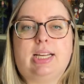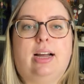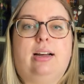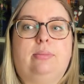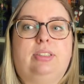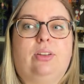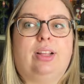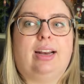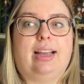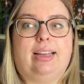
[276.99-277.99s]
so
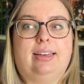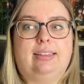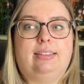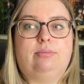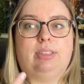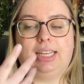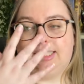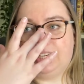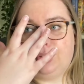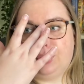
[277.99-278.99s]
that I can
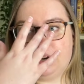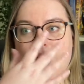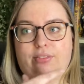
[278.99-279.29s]
continue and not